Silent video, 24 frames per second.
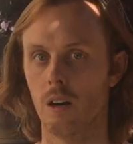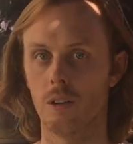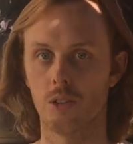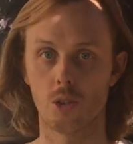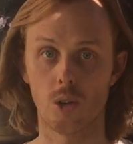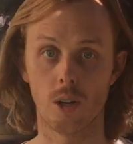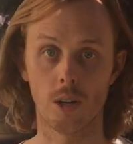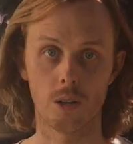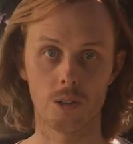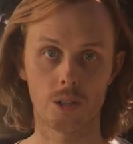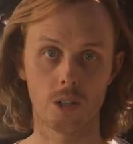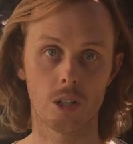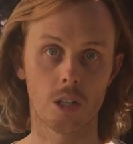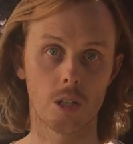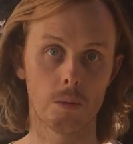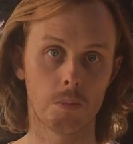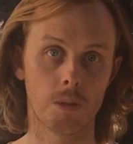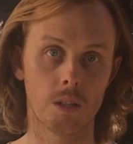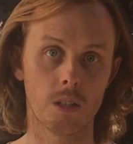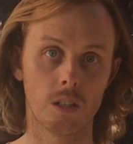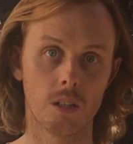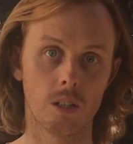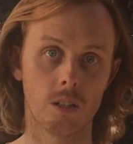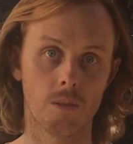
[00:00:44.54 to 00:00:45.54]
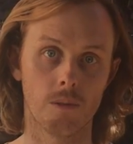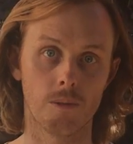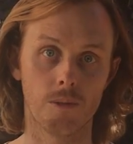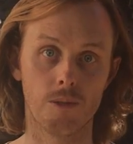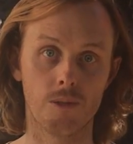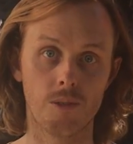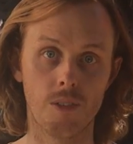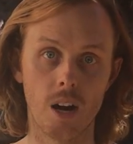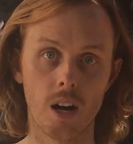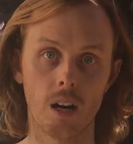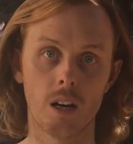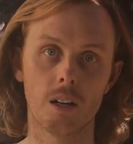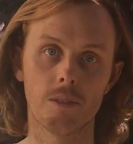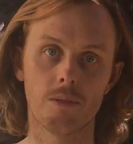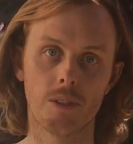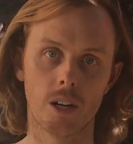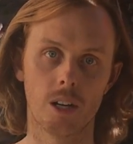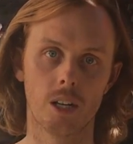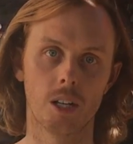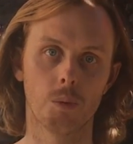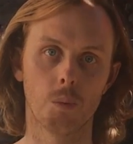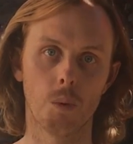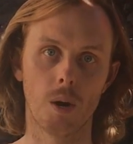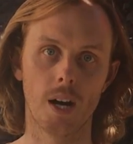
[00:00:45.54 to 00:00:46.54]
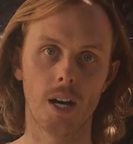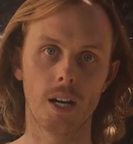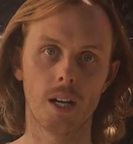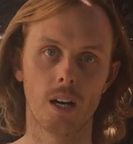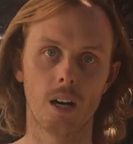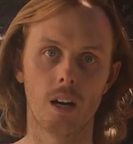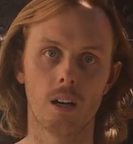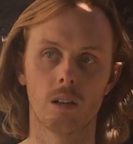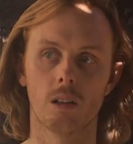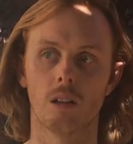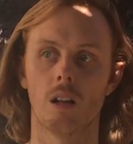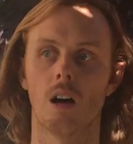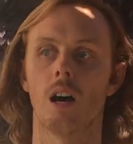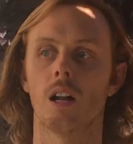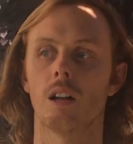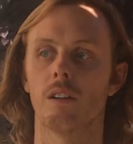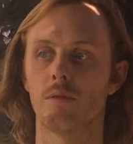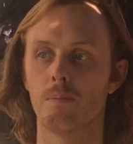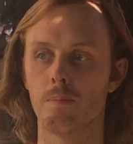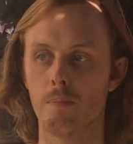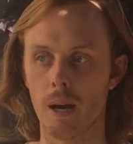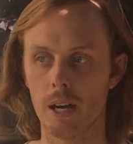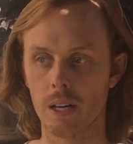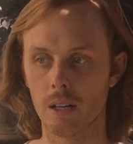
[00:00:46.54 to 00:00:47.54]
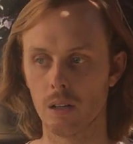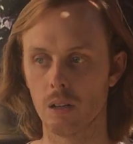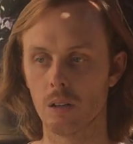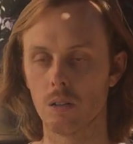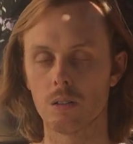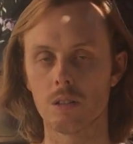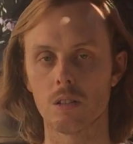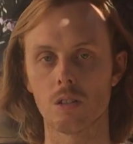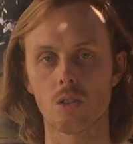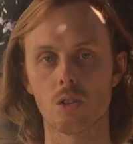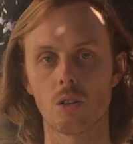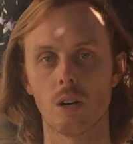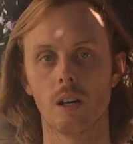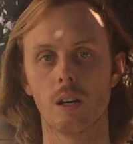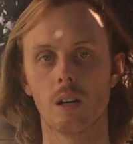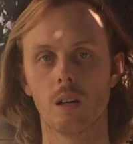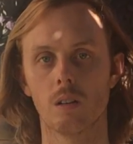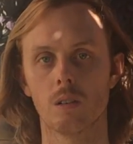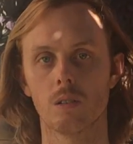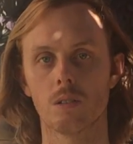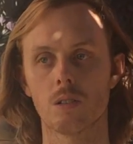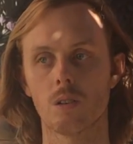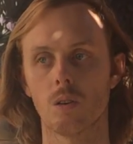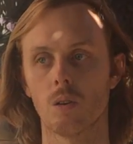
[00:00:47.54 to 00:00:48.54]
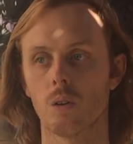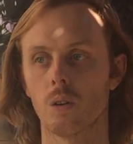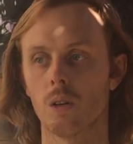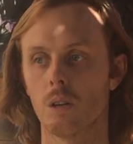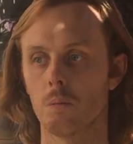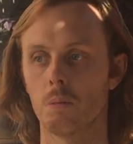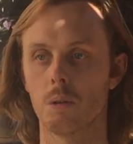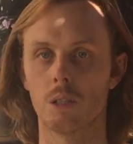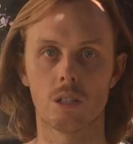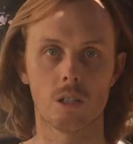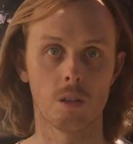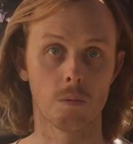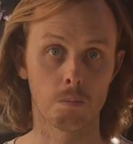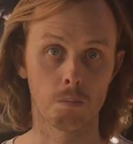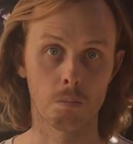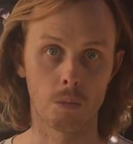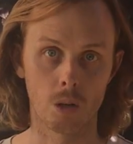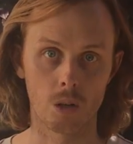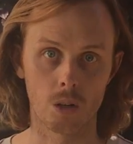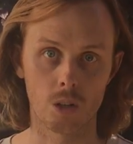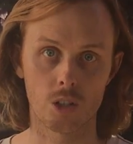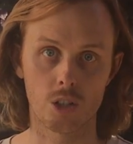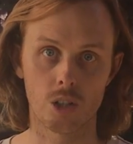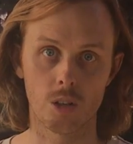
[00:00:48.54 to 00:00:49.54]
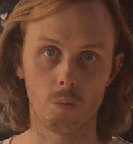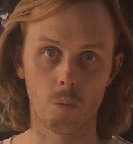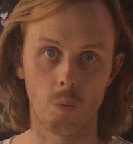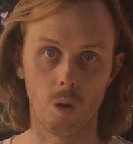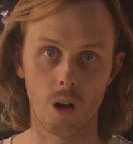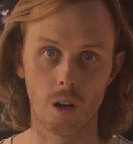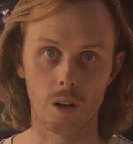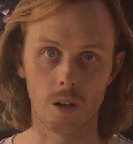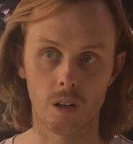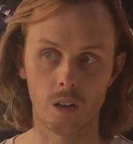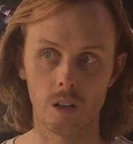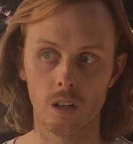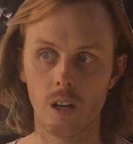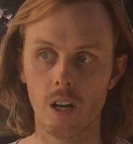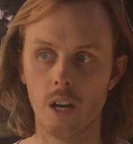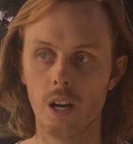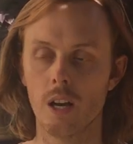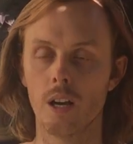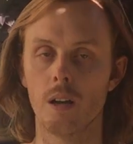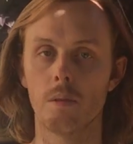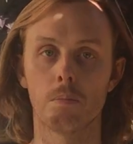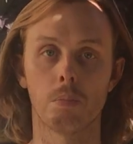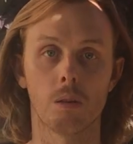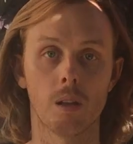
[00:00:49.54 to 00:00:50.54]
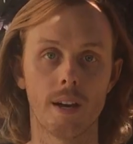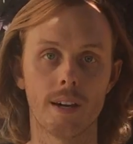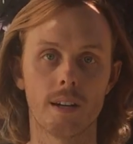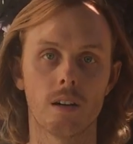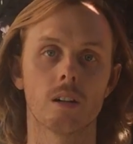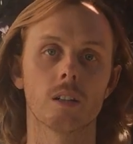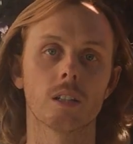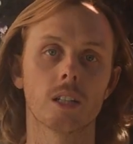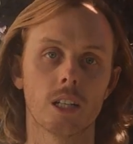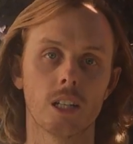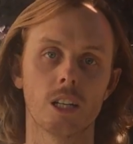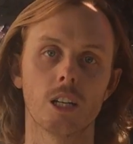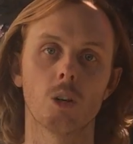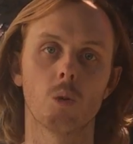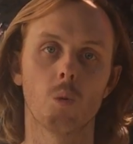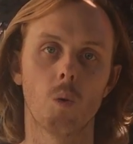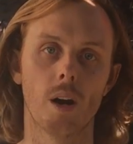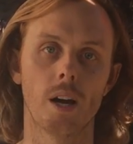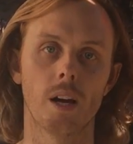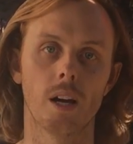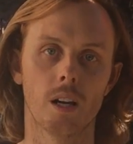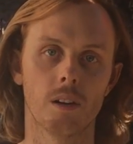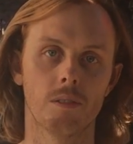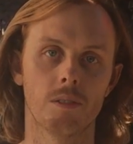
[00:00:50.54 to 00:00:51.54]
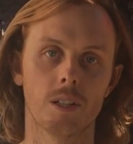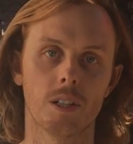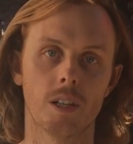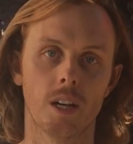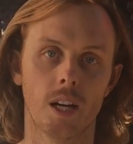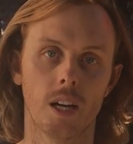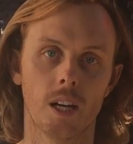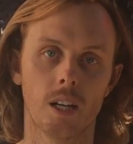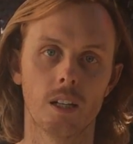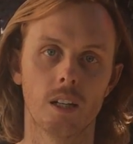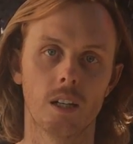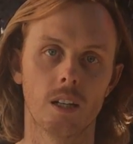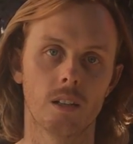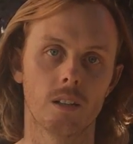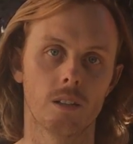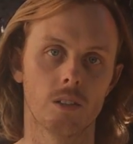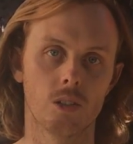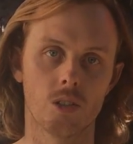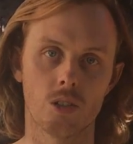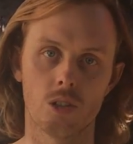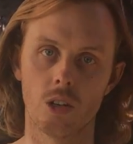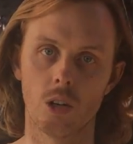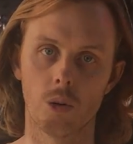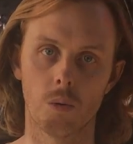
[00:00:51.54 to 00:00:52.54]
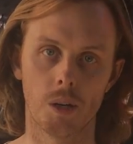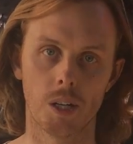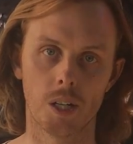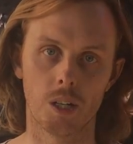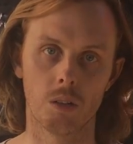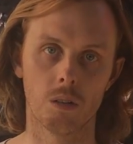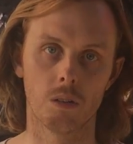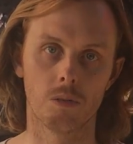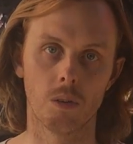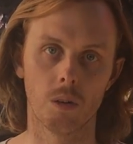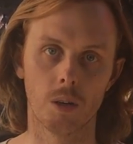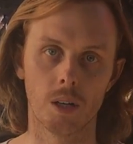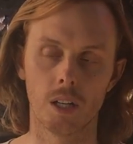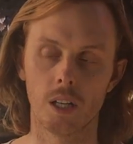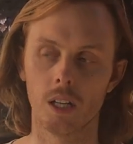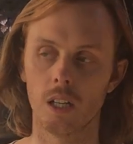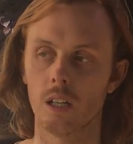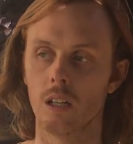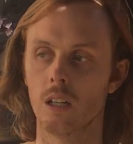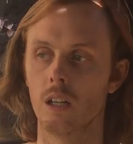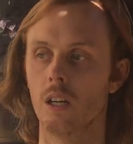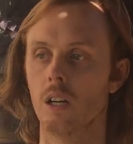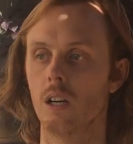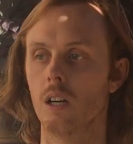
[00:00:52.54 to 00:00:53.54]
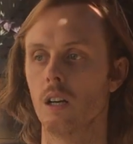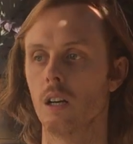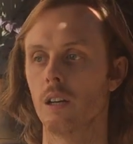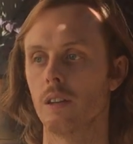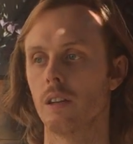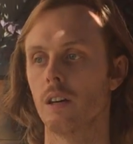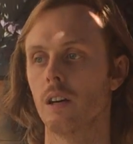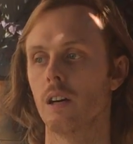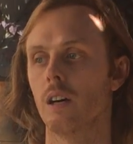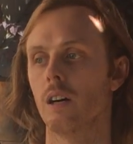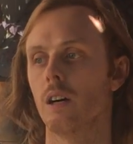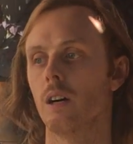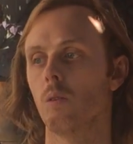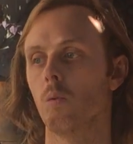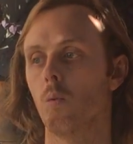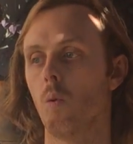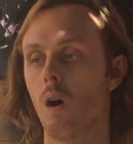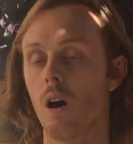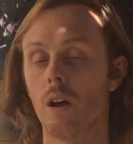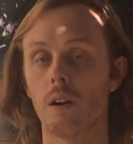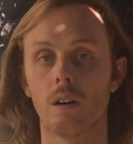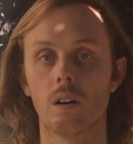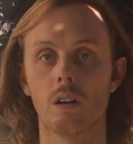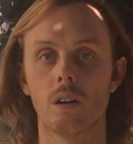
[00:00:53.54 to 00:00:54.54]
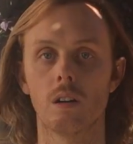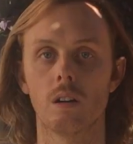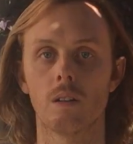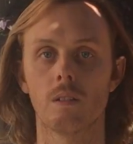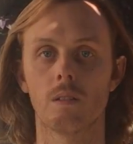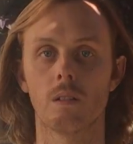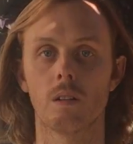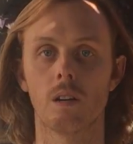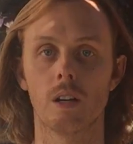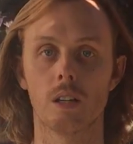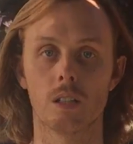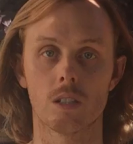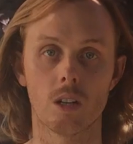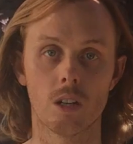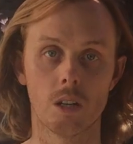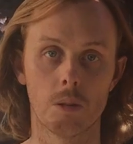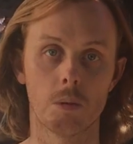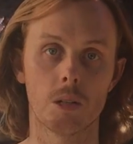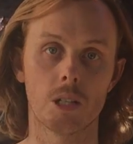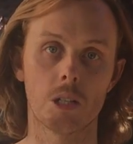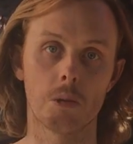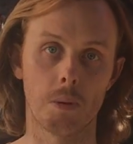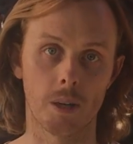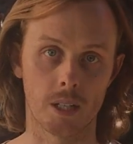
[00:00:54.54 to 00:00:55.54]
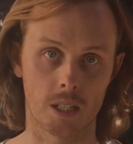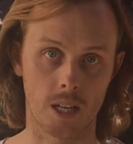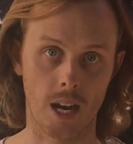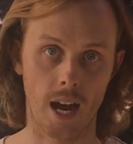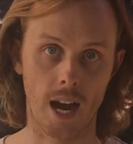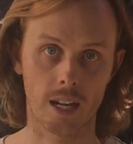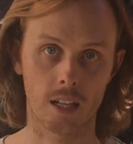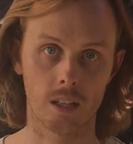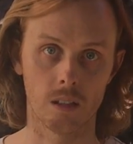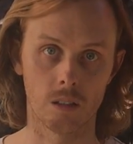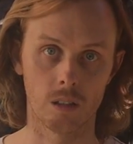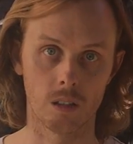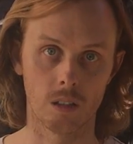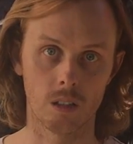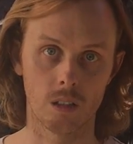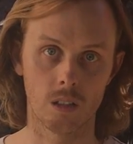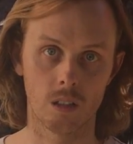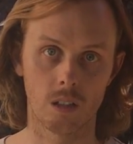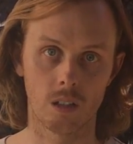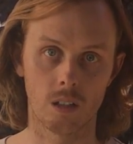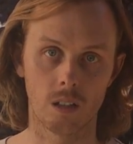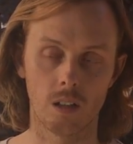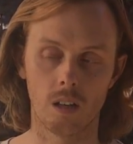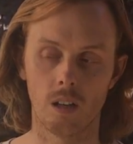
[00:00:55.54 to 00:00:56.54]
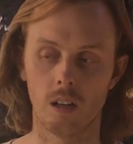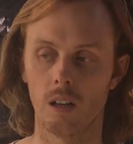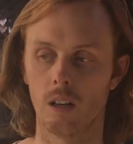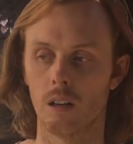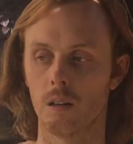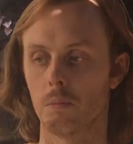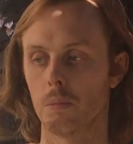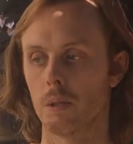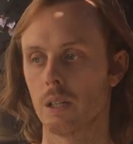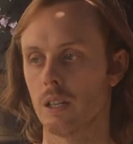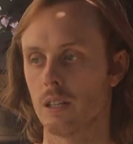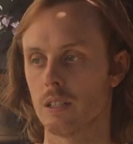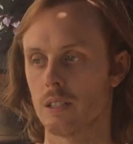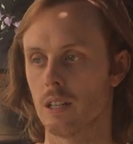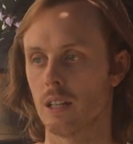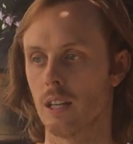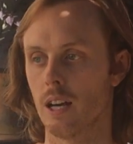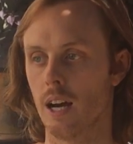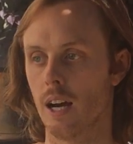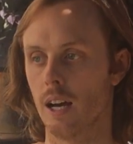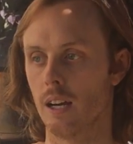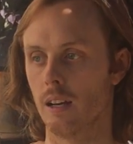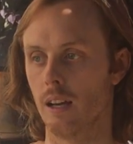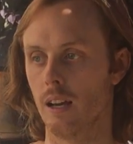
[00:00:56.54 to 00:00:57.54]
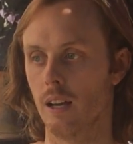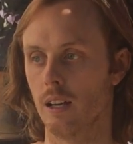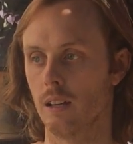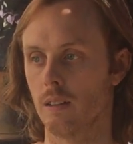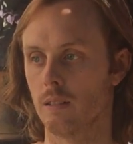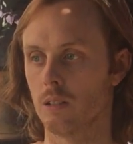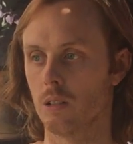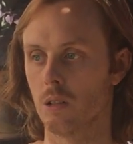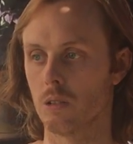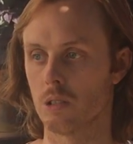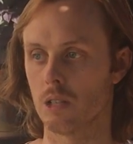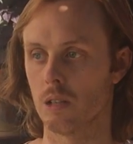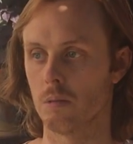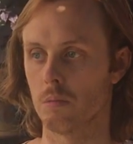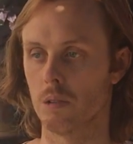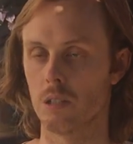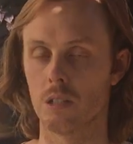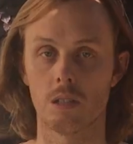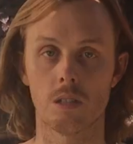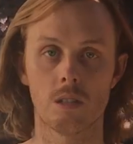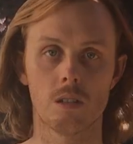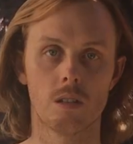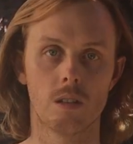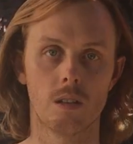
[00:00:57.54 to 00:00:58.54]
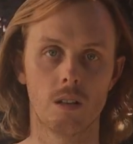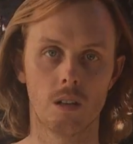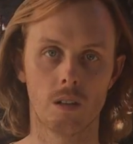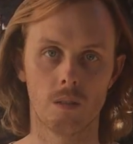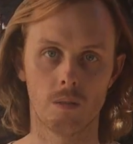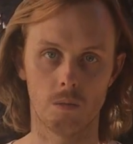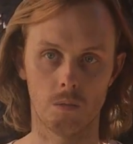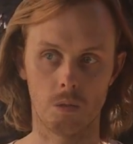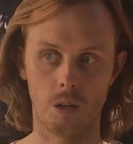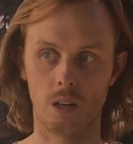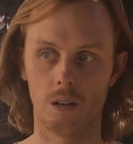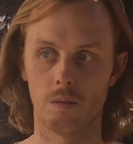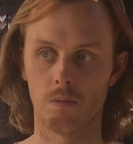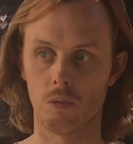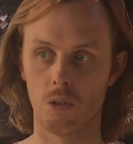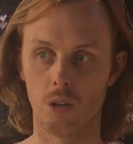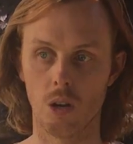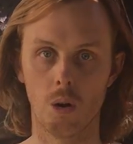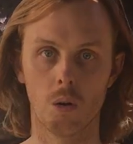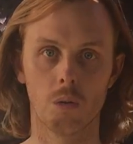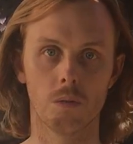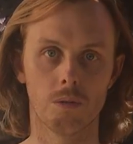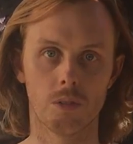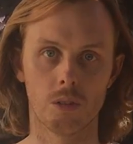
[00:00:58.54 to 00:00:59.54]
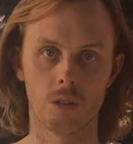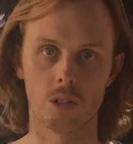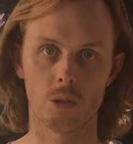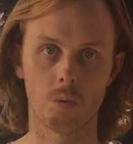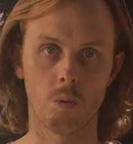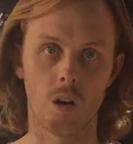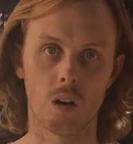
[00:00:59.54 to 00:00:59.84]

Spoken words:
Trails are going to be very, very wet. A lot of meadows and trails are going to be submerged in water. Plan on getting wet every day. There's no way to avoid it. The water is going to be spectacular because of that, and Yosemite's kind of known for its